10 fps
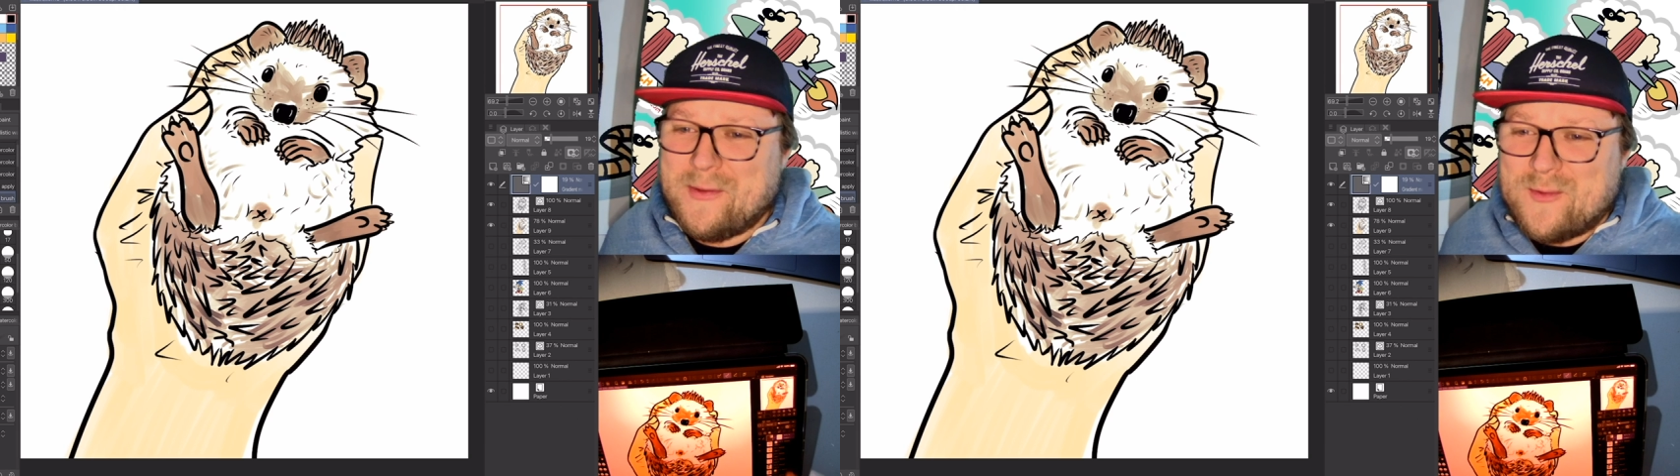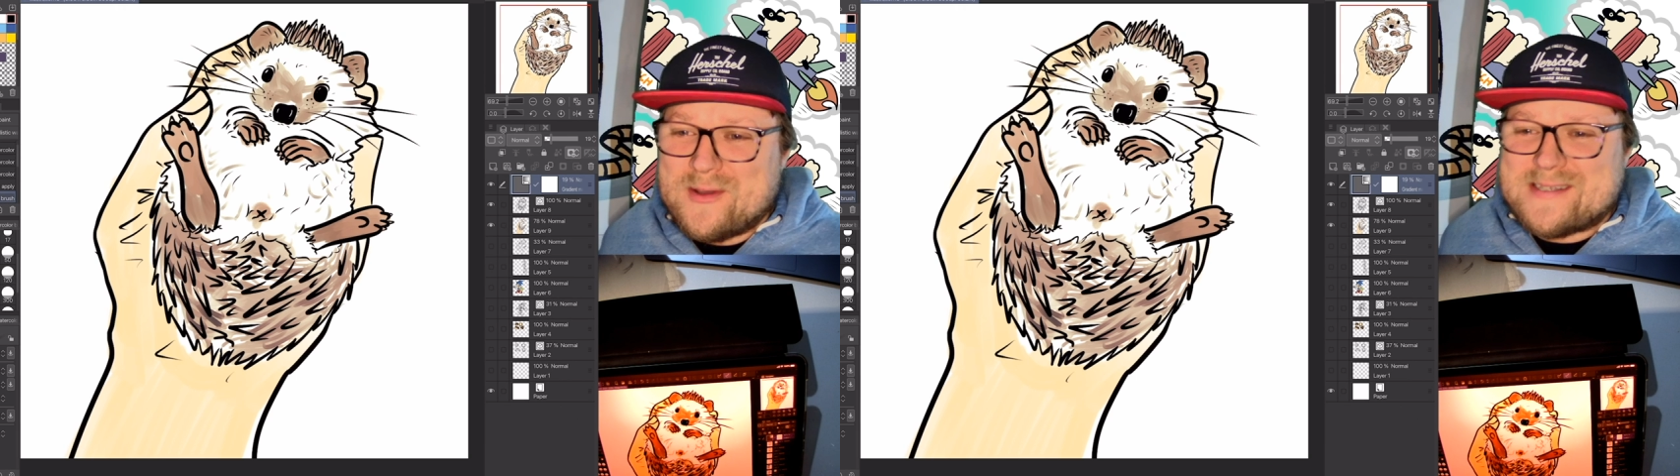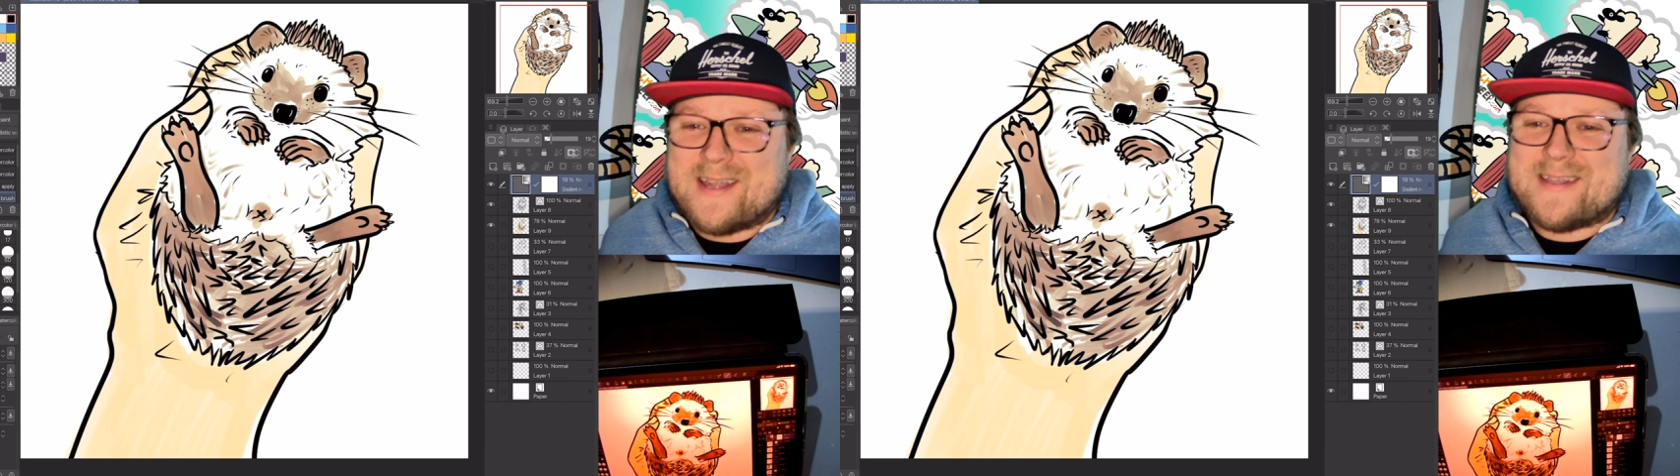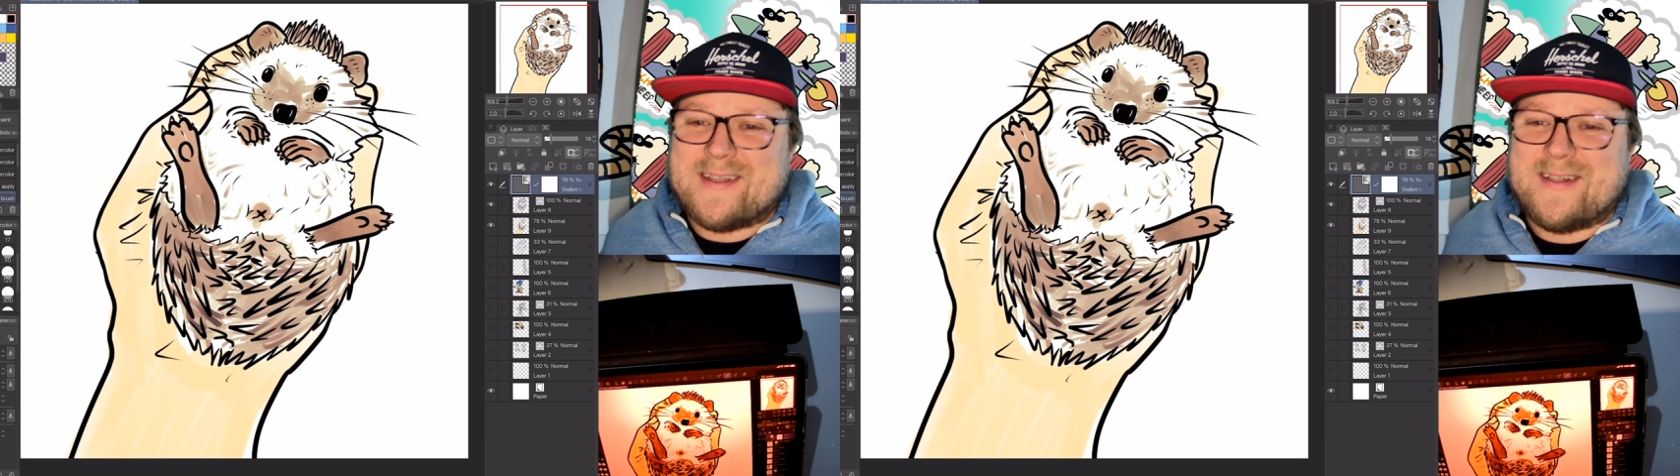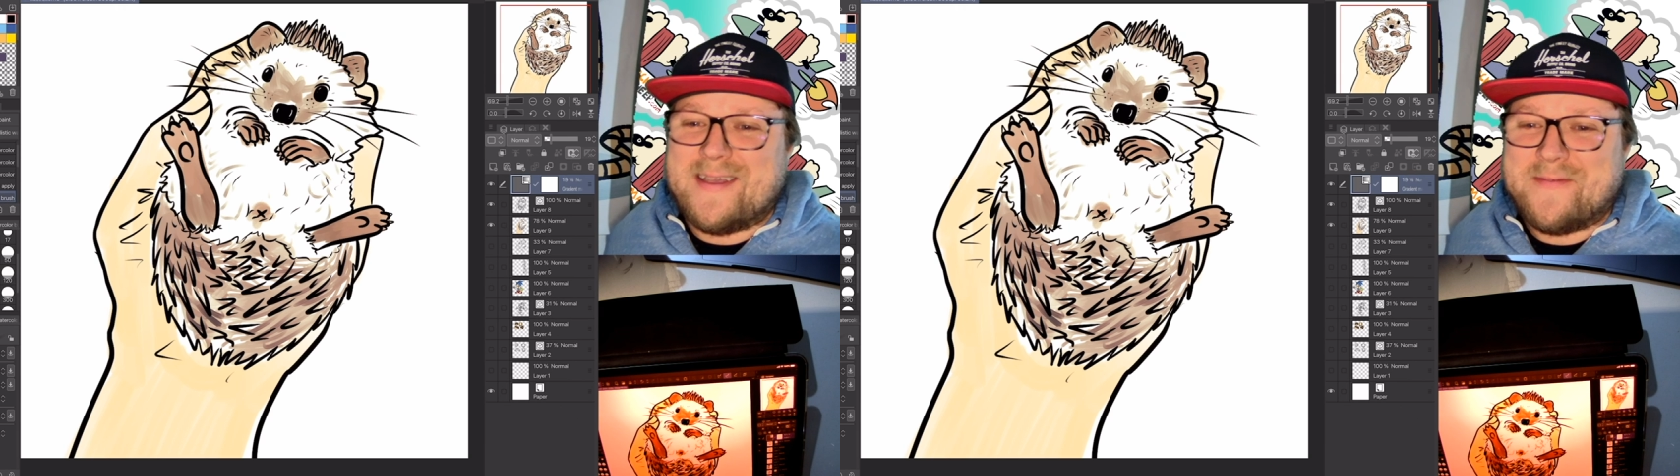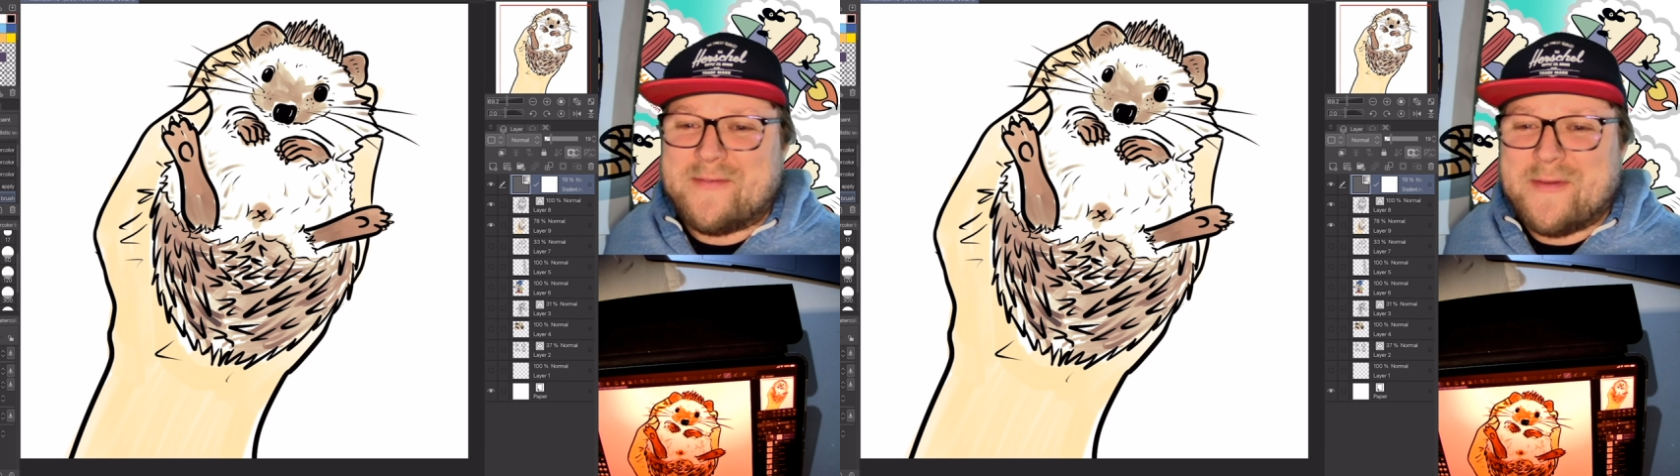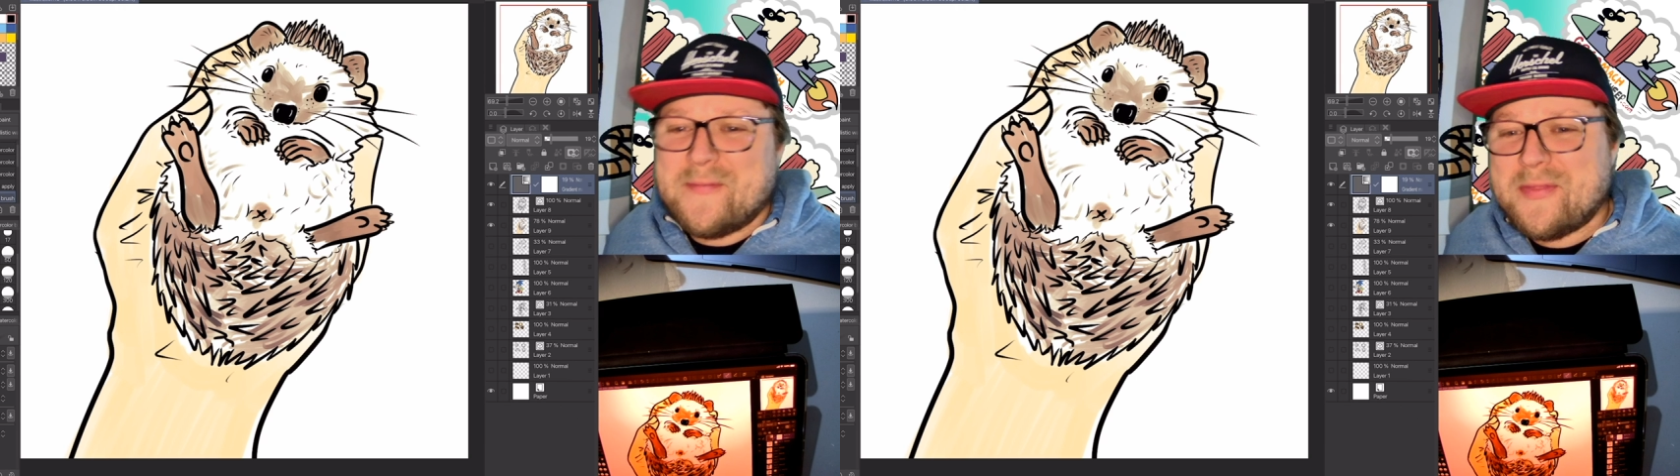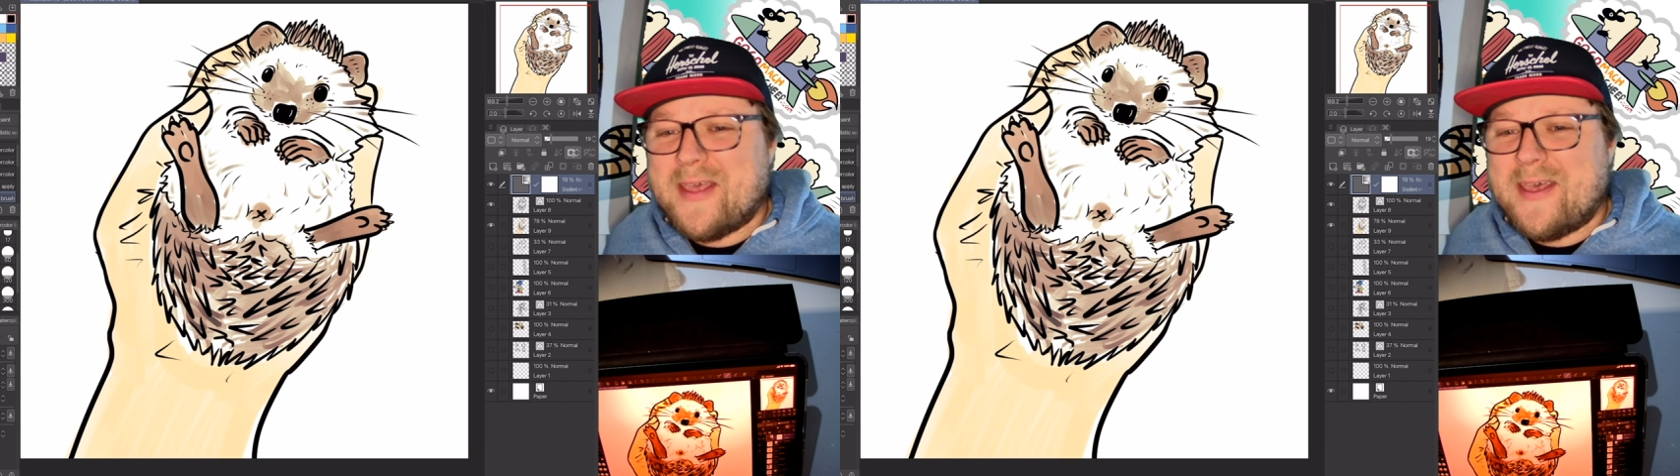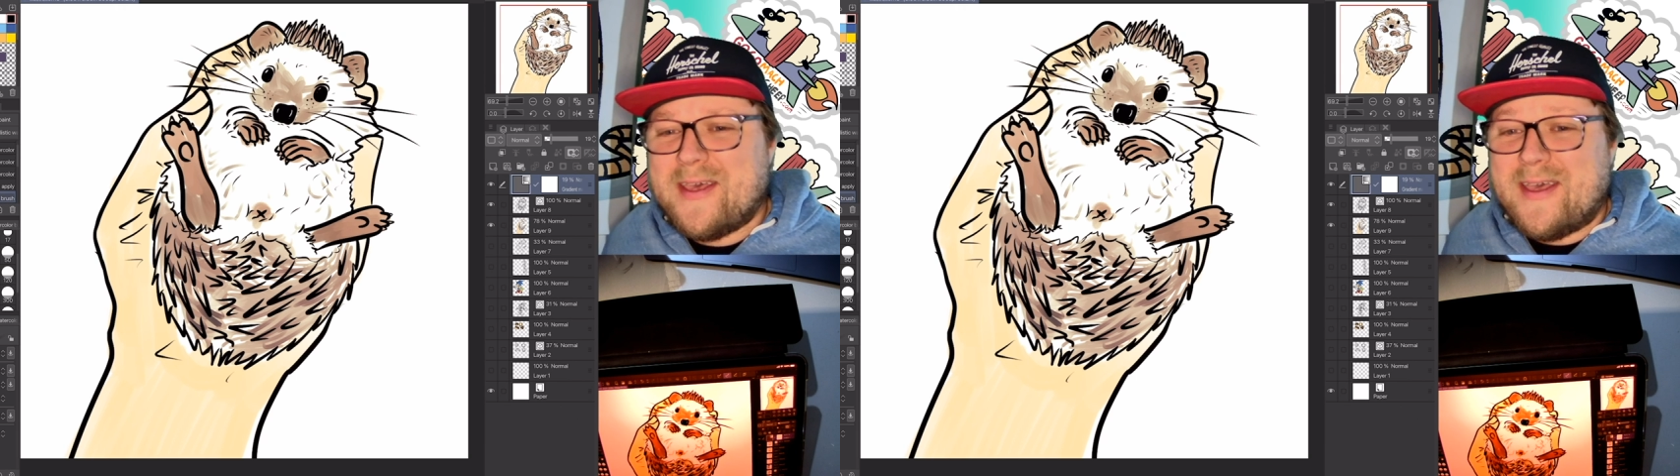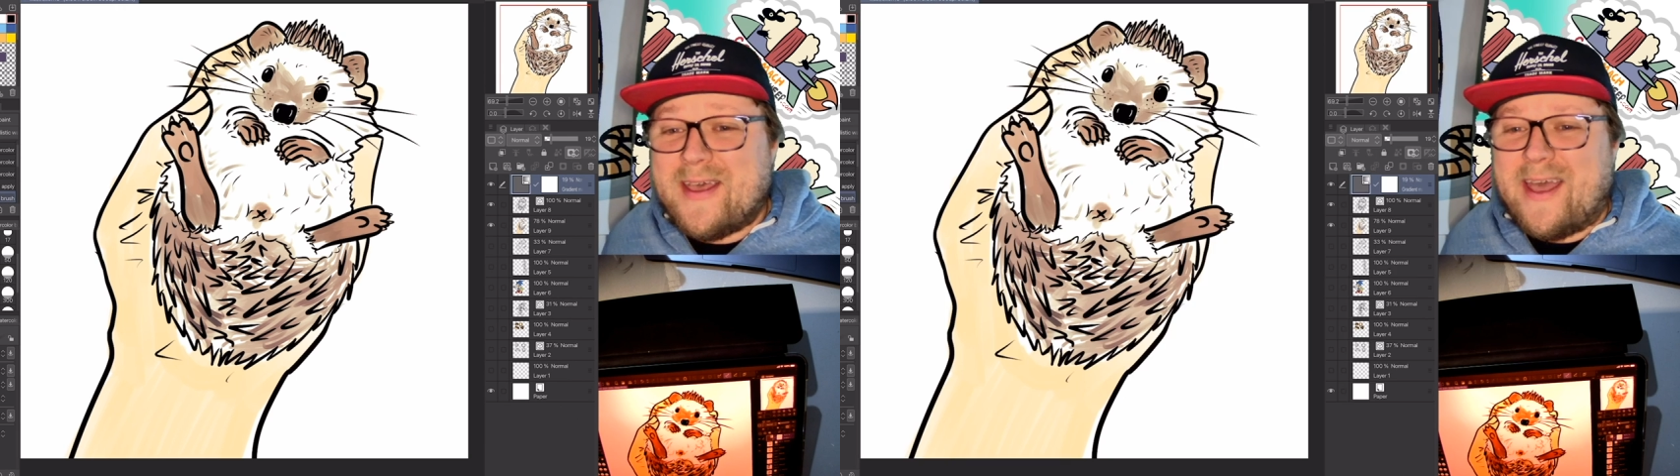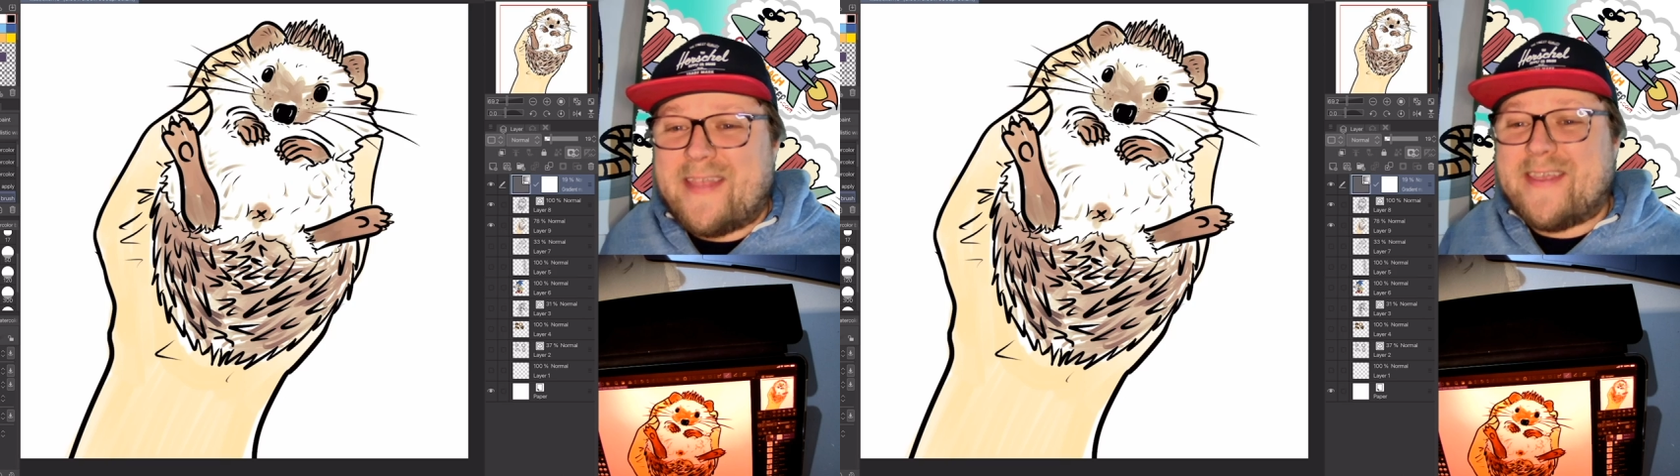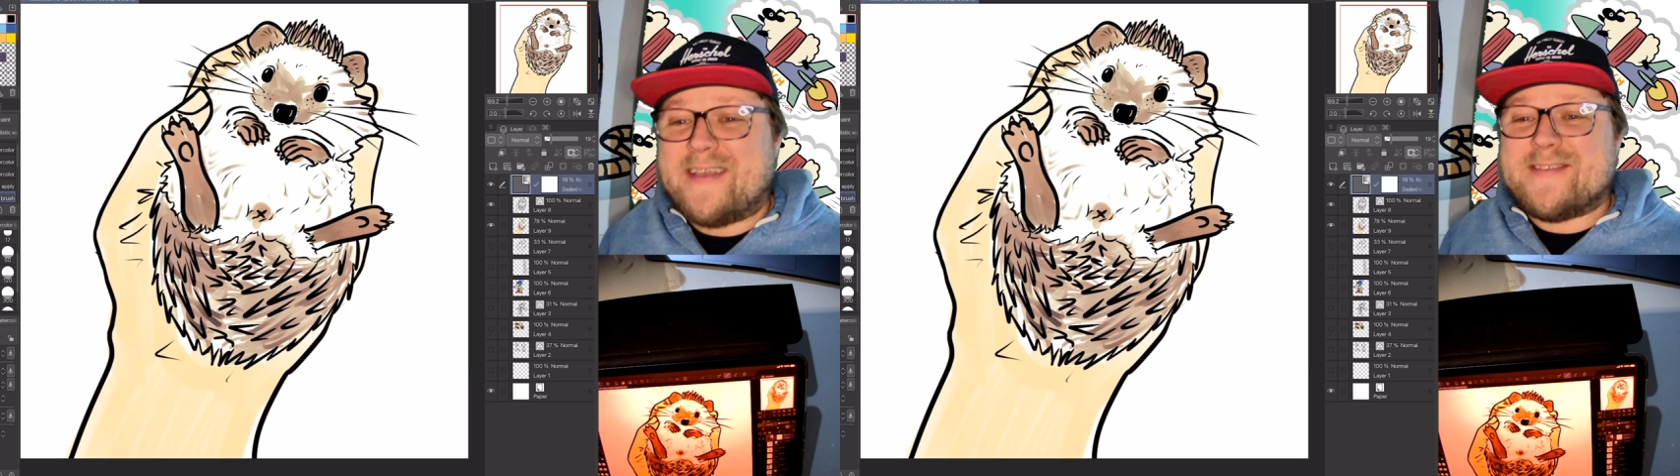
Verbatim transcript: What's not to love? Uh, thanks so